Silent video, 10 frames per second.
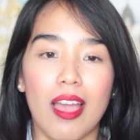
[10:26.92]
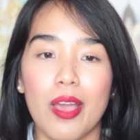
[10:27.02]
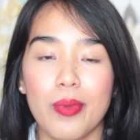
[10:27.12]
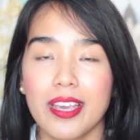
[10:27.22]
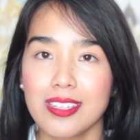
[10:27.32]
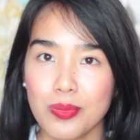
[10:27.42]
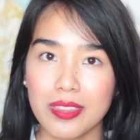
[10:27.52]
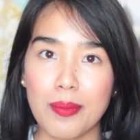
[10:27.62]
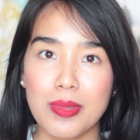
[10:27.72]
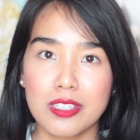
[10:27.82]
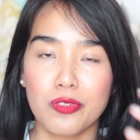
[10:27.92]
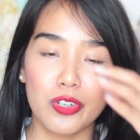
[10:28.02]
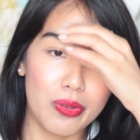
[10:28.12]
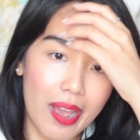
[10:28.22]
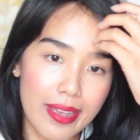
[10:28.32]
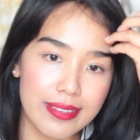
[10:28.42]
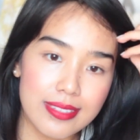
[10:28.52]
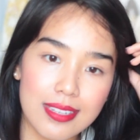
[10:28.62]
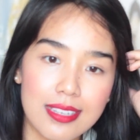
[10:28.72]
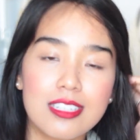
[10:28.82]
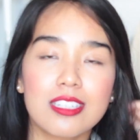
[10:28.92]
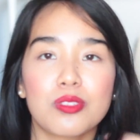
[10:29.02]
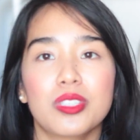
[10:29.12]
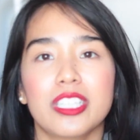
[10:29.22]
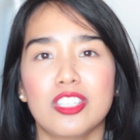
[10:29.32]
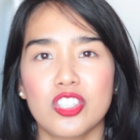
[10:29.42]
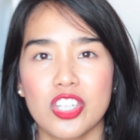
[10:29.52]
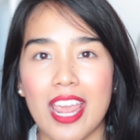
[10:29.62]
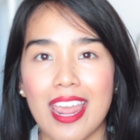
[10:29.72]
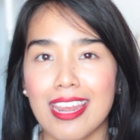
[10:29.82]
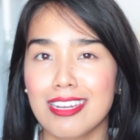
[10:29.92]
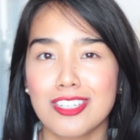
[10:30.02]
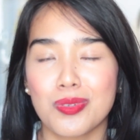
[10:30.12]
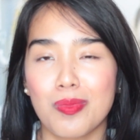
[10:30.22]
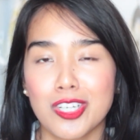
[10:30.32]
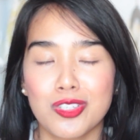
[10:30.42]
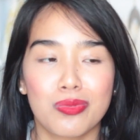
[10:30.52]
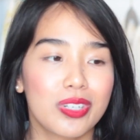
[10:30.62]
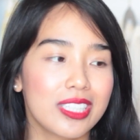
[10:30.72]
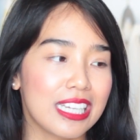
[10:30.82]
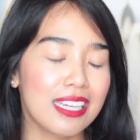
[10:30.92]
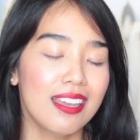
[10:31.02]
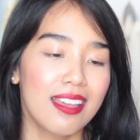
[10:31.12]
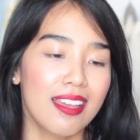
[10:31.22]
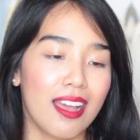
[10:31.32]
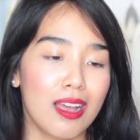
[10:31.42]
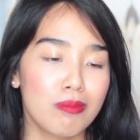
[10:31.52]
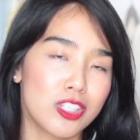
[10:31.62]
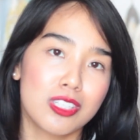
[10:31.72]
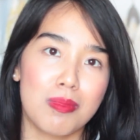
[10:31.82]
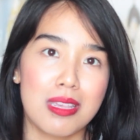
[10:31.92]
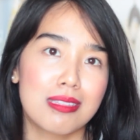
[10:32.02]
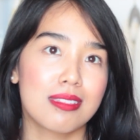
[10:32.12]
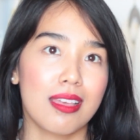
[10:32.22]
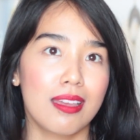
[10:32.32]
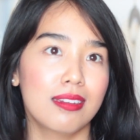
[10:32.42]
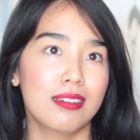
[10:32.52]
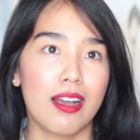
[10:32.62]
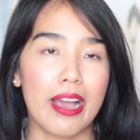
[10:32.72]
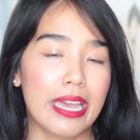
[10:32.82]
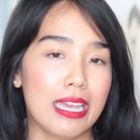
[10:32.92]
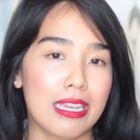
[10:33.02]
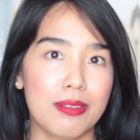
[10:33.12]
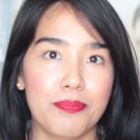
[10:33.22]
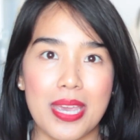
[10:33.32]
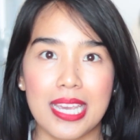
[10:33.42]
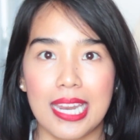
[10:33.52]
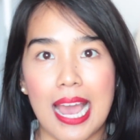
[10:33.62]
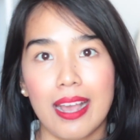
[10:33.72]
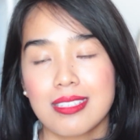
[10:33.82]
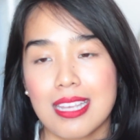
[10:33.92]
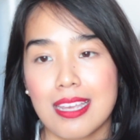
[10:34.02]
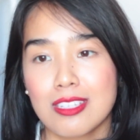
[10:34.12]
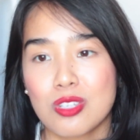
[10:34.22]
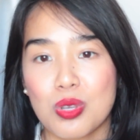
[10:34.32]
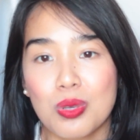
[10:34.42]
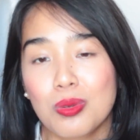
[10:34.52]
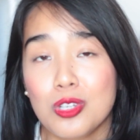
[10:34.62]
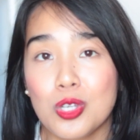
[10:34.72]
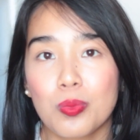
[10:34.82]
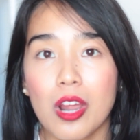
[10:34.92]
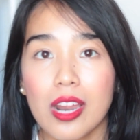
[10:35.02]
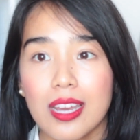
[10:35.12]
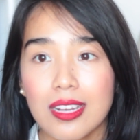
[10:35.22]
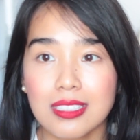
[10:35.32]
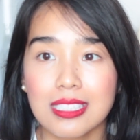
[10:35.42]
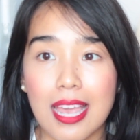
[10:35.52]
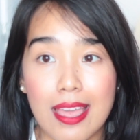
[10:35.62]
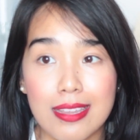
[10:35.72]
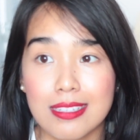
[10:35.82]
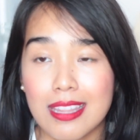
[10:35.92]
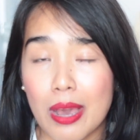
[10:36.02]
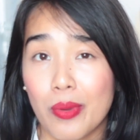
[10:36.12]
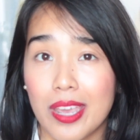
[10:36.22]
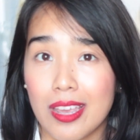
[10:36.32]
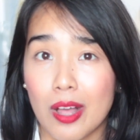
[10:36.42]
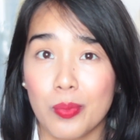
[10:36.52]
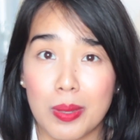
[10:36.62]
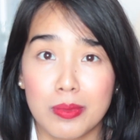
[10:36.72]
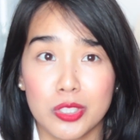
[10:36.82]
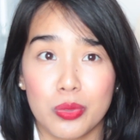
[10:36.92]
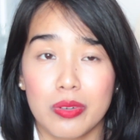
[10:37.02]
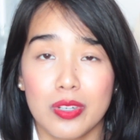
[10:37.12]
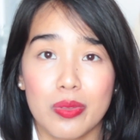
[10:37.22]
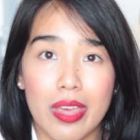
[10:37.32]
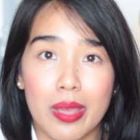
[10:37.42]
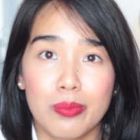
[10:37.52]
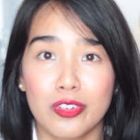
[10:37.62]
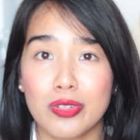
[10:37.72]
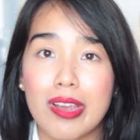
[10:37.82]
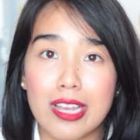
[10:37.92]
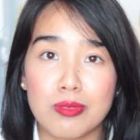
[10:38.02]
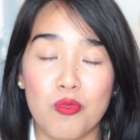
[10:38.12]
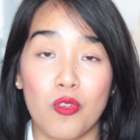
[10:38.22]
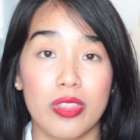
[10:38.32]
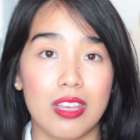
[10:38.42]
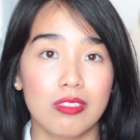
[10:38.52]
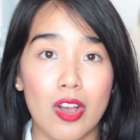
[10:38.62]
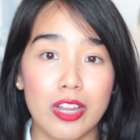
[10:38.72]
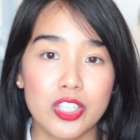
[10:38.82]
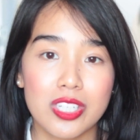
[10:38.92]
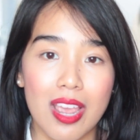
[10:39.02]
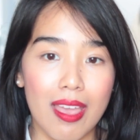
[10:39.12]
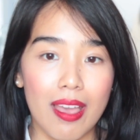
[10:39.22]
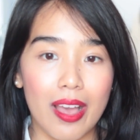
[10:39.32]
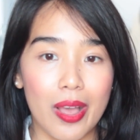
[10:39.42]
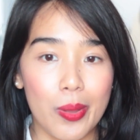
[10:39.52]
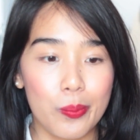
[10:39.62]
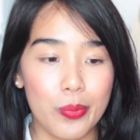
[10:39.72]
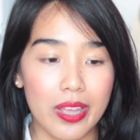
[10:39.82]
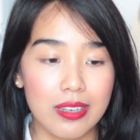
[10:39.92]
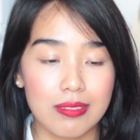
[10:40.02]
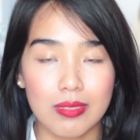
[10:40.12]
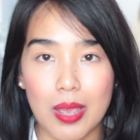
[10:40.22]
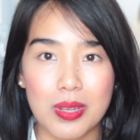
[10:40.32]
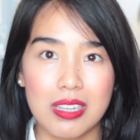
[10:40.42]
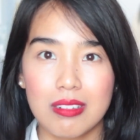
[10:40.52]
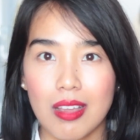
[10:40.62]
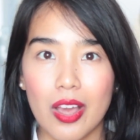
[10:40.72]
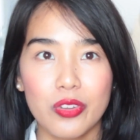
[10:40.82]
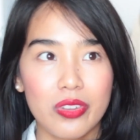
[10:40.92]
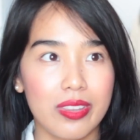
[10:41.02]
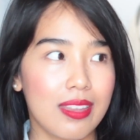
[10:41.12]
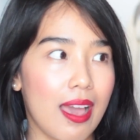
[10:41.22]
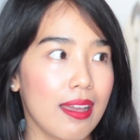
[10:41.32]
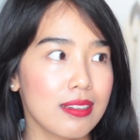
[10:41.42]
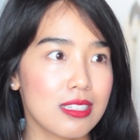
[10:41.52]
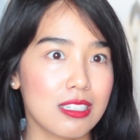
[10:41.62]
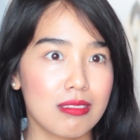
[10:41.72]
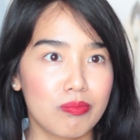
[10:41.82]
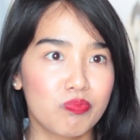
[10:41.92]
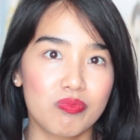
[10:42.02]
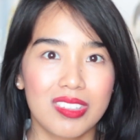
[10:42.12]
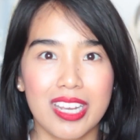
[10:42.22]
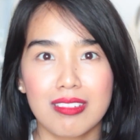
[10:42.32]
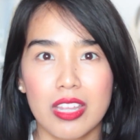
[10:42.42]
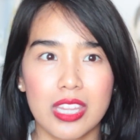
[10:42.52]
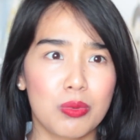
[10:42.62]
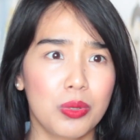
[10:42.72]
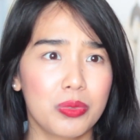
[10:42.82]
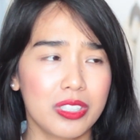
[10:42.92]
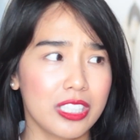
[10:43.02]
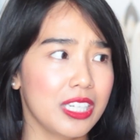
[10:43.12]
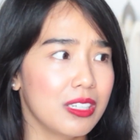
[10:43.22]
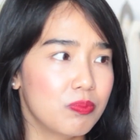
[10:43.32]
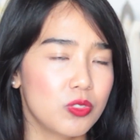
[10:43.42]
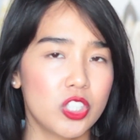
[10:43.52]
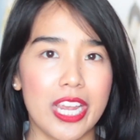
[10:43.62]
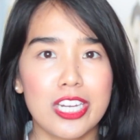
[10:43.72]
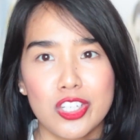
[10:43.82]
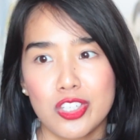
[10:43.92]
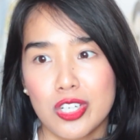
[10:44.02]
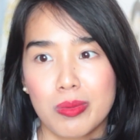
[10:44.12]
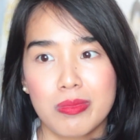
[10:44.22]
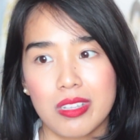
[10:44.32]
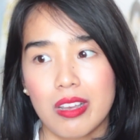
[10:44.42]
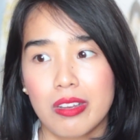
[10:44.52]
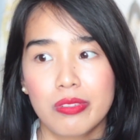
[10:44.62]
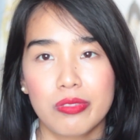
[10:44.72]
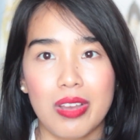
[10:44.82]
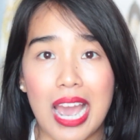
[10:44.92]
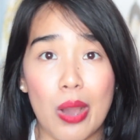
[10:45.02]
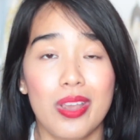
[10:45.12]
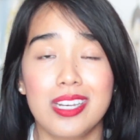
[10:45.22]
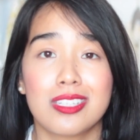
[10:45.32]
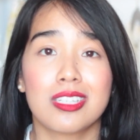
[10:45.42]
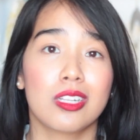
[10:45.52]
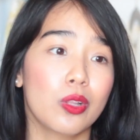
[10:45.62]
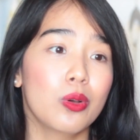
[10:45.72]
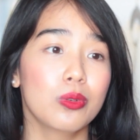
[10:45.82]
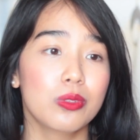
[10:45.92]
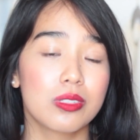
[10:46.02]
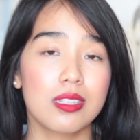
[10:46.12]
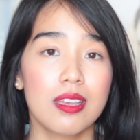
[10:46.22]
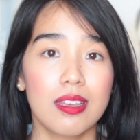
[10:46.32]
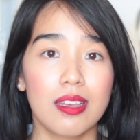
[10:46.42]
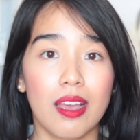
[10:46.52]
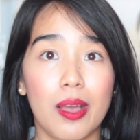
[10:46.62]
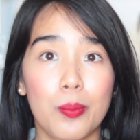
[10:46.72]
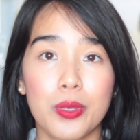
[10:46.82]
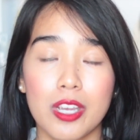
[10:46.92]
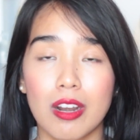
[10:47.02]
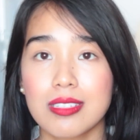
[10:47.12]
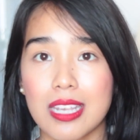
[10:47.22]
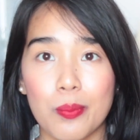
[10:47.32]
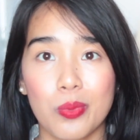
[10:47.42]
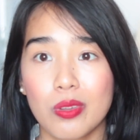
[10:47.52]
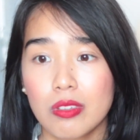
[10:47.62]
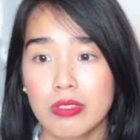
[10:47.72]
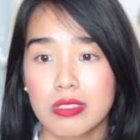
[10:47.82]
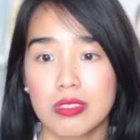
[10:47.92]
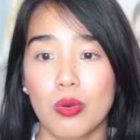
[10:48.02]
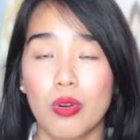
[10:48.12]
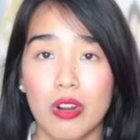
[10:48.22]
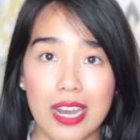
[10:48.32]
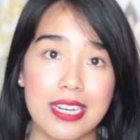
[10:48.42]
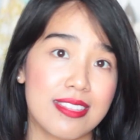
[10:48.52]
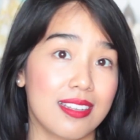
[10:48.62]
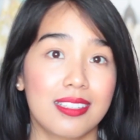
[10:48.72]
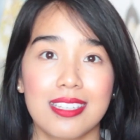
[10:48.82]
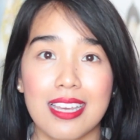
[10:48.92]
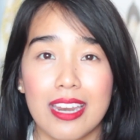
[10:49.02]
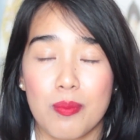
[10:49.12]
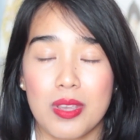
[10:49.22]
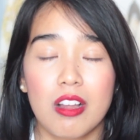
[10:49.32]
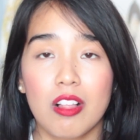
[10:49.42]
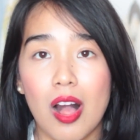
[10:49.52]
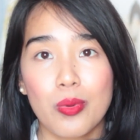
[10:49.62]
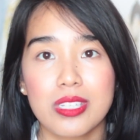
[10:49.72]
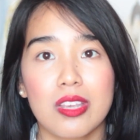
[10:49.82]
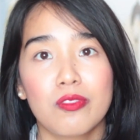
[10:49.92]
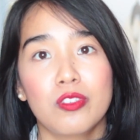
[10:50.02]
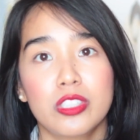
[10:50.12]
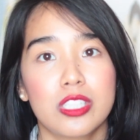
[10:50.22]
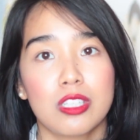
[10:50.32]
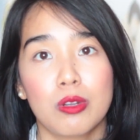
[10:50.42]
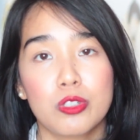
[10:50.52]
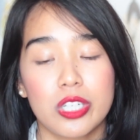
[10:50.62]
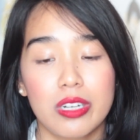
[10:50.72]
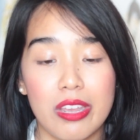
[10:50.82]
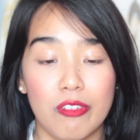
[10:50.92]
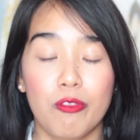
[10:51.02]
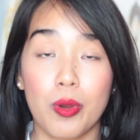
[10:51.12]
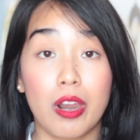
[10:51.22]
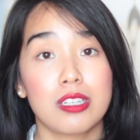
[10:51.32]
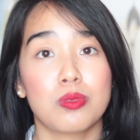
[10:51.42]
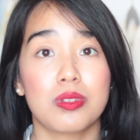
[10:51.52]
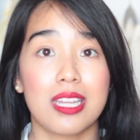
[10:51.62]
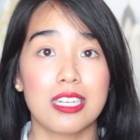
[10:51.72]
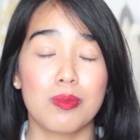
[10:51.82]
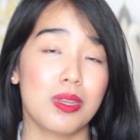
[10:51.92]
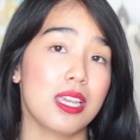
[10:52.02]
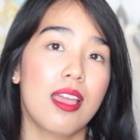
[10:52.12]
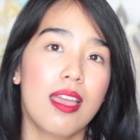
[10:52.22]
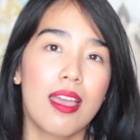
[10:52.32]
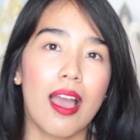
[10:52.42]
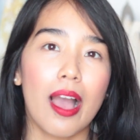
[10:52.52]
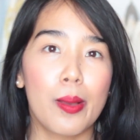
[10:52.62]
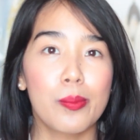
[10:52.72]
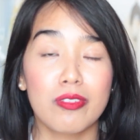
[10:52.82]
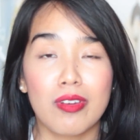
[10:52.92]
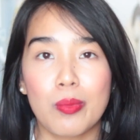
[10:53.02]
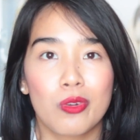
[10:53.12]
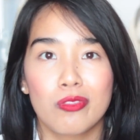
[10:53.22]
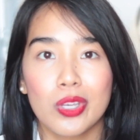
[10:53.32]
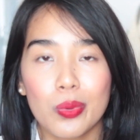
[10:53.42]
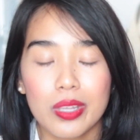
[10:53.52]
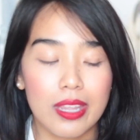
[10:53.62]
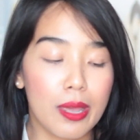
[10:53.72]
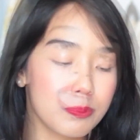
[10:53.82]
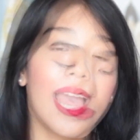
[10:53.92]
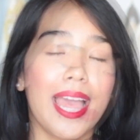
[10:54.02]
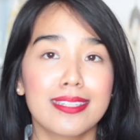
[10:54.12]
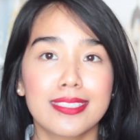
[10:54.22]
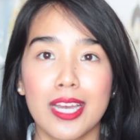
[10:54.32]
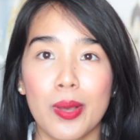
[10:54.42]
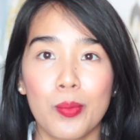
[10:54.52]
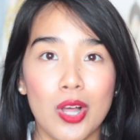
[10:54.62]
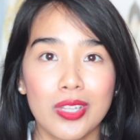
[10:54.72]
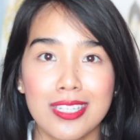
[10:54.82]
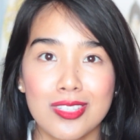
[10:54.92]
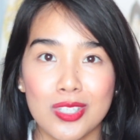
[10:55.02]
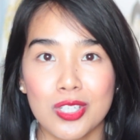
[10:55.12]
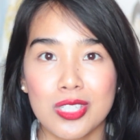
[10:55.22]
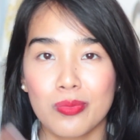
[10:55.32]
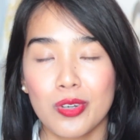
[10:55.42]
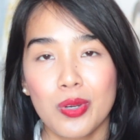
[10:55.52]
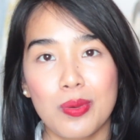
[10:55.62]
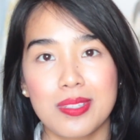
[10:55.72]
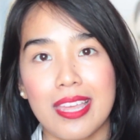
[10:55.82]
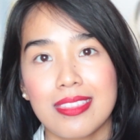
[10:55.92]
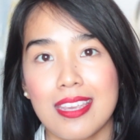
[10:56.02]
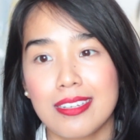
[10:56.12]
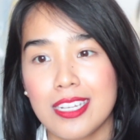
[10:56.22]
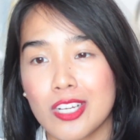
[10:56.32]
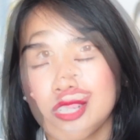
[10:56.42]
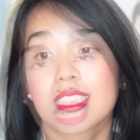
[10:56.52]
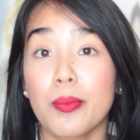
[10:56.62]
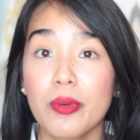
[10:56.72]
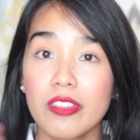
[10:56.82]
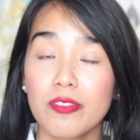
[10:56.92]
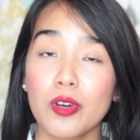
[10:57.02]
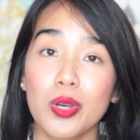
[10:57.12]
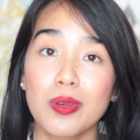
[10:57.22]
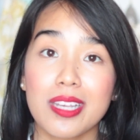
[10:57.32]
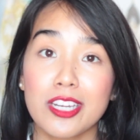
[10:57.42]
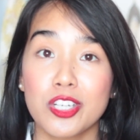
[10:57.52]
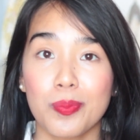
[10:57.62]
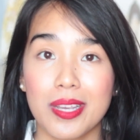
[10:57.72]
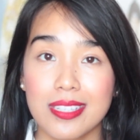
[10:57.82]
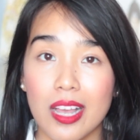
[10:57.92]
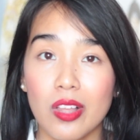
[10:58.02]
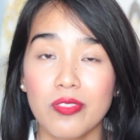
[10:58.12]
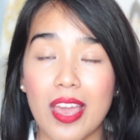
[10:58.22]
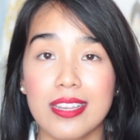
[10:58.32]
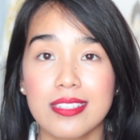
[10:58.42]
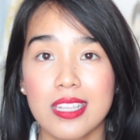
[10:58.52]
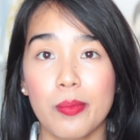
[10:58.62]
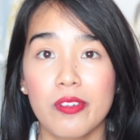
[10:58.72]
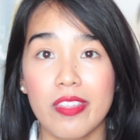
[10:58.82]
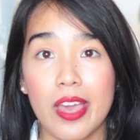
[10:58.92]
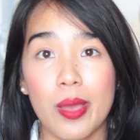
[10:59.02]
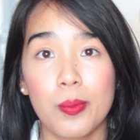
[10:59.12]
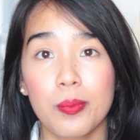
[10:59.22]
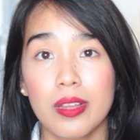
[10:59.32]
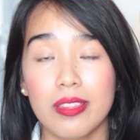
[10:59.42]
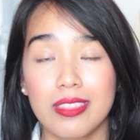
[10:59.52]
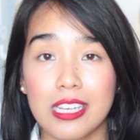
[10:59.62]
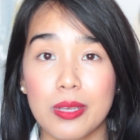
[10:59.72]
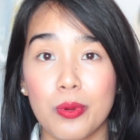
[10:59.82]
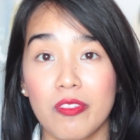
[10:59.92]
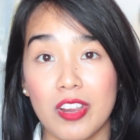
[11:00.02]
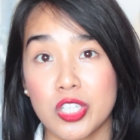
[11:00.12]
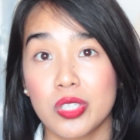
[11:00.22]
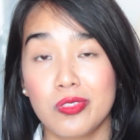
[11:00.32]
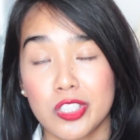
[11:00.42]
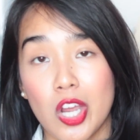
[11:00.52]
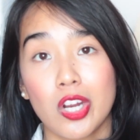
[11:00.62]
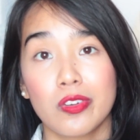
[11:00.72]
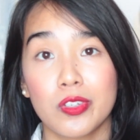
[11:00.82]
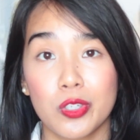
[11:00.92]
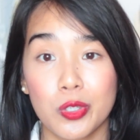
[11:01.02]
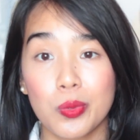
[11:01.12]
Um, I guess what that means for you guys, it doesn't really change much, really. Um, it just means that I may get access to new products, and that way I'll be able to review them for you guys before they launch. Um, but I mean, other than that, like nothing will really change in terms of how I disclose um, P R samples or anything like that. I mean, I'll always give full disclosure if products were sent to me, um, if I'm reviewing them, and um, I'll insert some photos at the end here. Some of the photos I took myself, and some of them the professional photographer